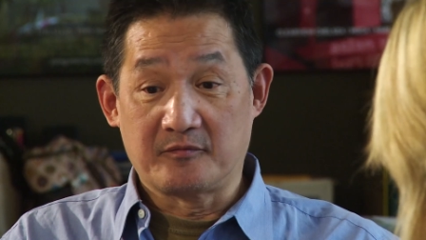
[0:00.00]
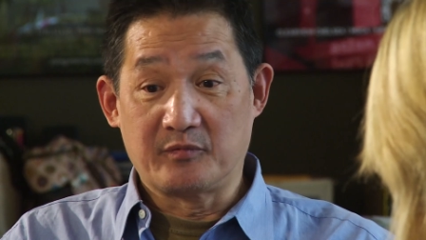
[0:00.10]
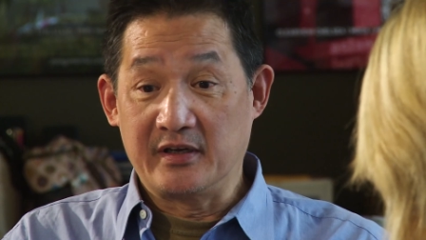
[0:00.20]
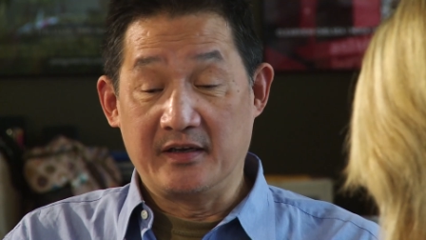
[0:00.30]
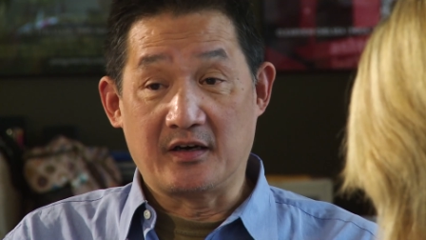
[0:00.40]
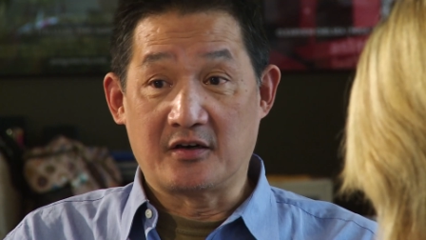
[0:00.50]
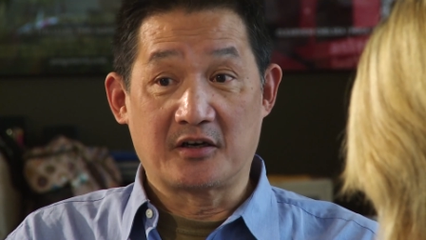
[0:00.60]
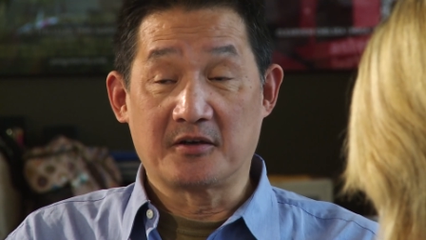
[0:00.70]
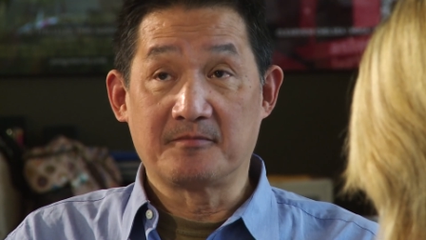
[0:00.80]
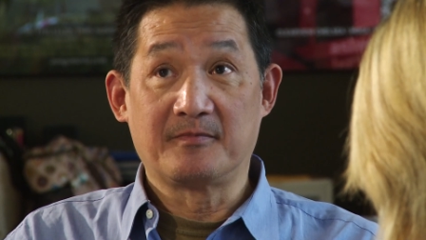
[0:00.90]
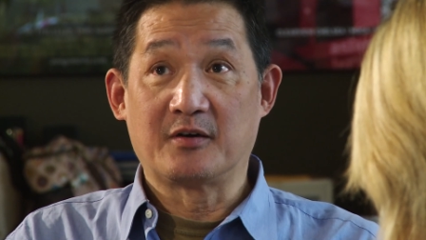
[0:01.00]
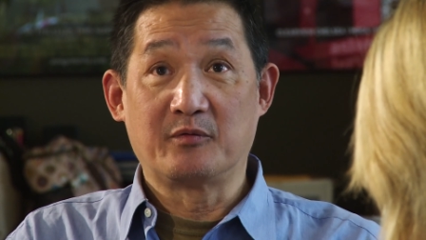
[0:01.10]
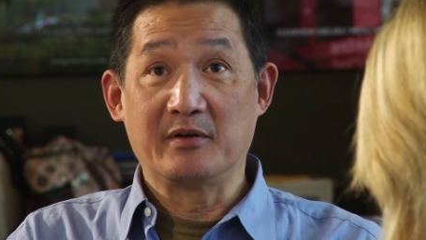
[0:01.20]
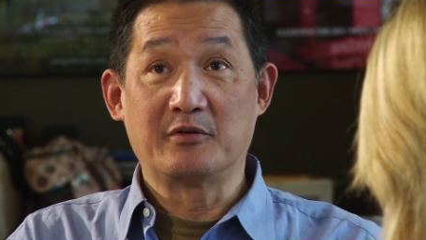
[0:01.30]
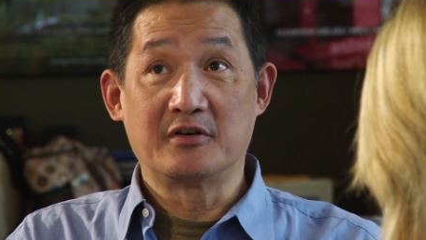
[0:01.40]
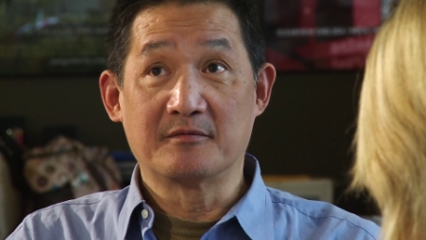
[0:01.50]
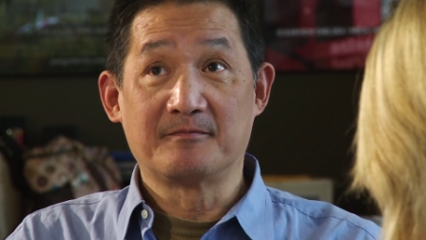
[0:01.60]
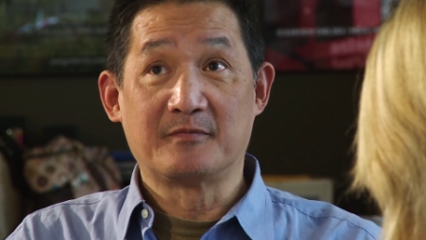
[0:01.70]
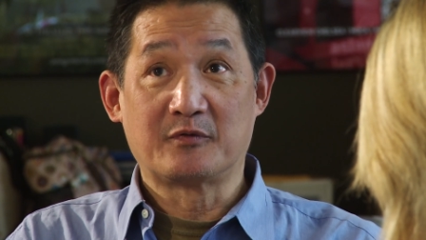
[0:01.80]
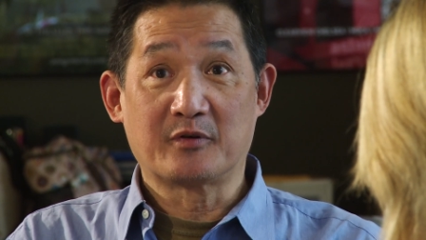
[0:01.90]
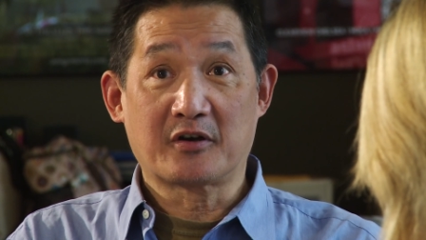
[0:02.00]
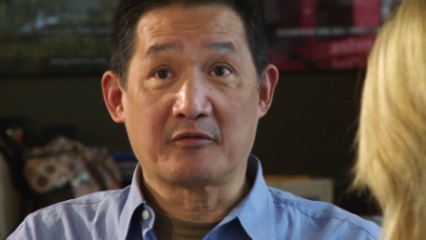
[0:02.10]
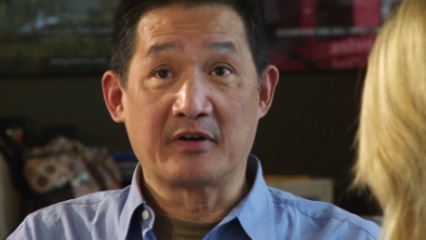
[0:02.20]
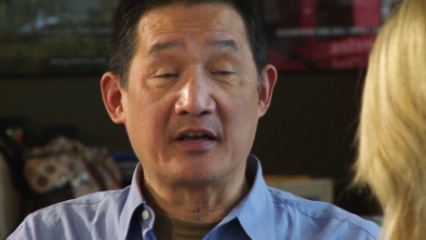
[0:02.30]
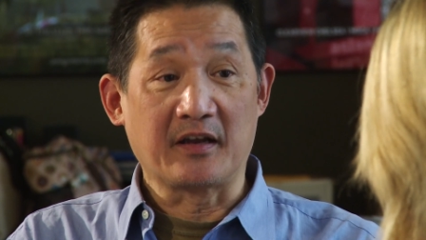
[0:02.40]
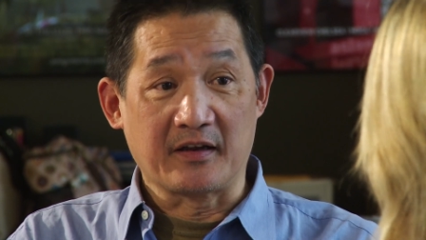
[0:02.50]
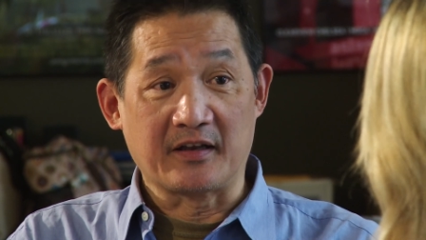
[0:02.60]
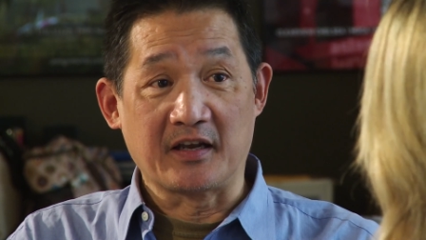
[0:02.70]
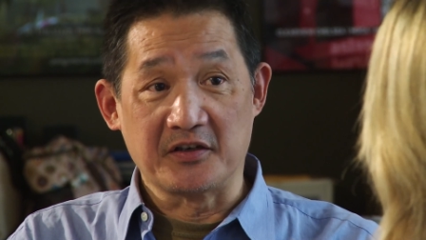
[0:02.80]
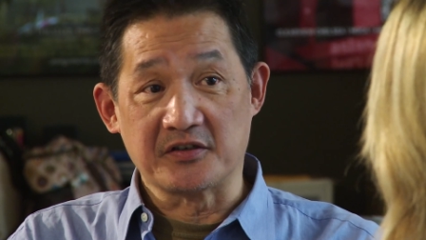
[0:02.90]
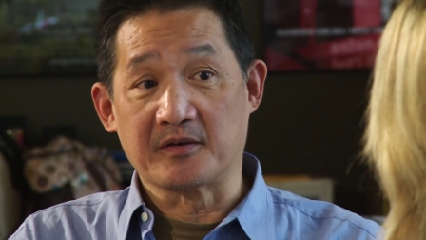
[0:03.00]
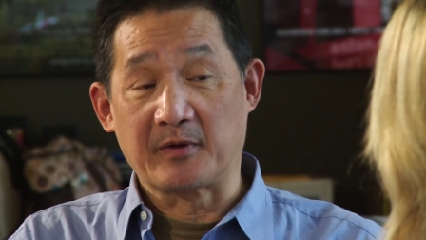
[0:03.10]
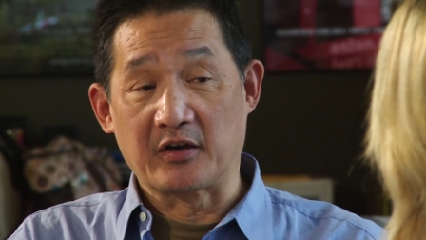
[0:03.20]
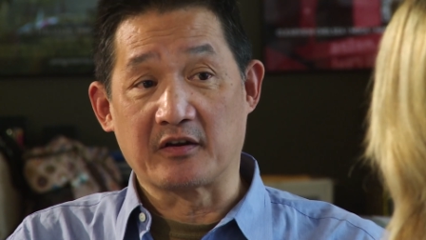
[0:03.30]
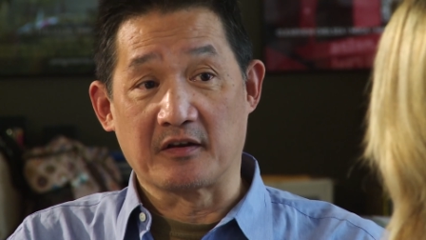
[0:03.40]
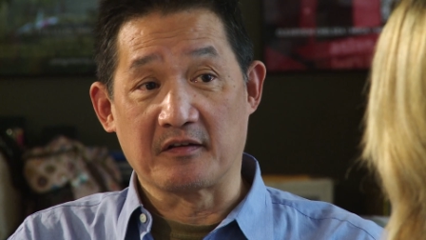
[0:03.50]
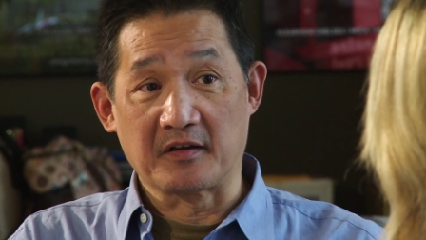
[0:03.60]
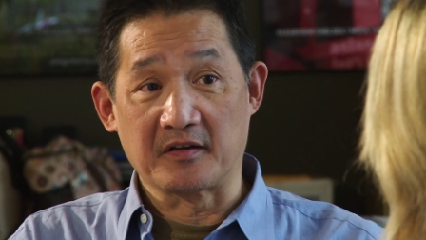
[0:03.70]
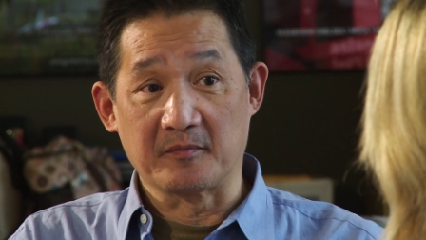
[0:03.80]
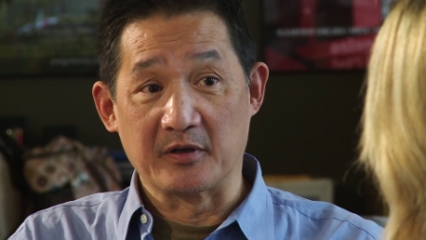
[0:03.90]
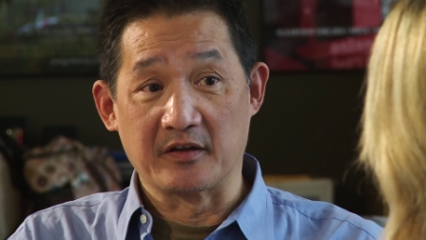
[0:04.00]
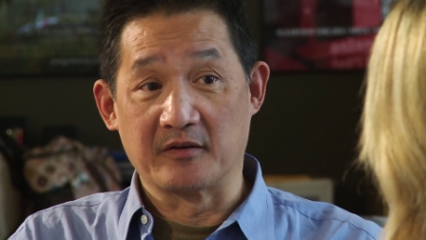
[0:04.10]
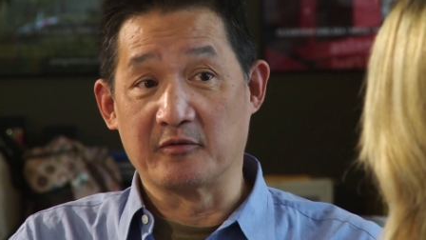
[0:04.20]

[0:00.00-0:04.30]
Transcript: we are, we will, we're creating an Asian American sensibility.